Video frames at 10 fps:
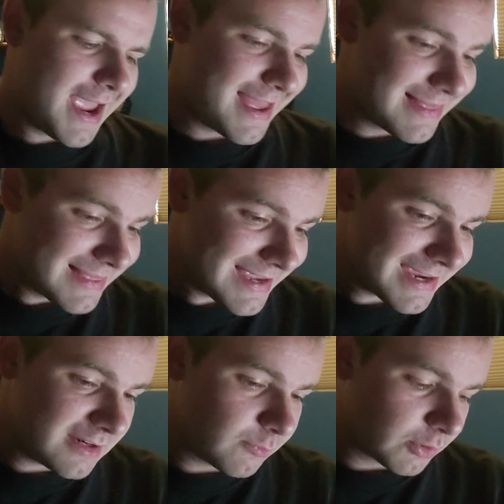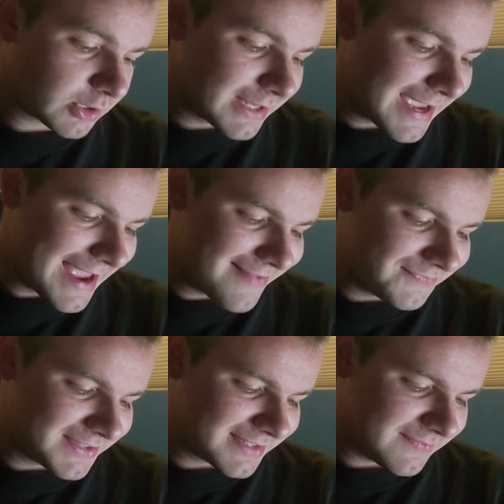And then we're gonna
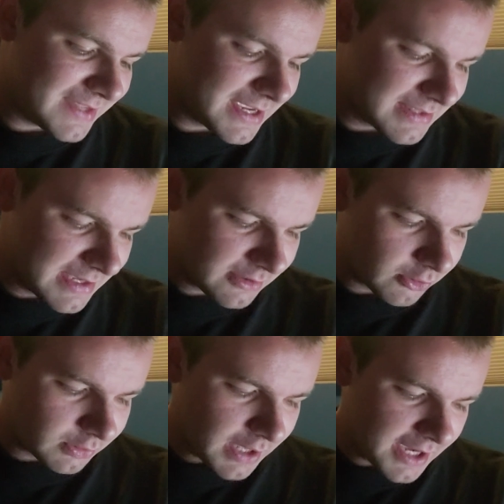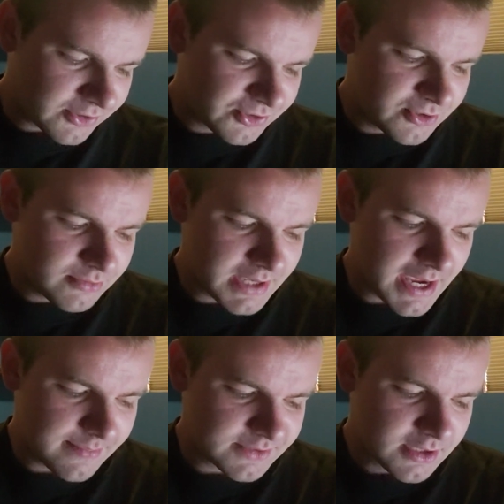end. And then our last two
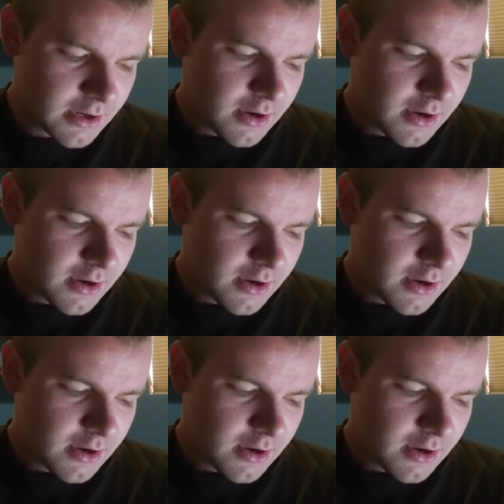games.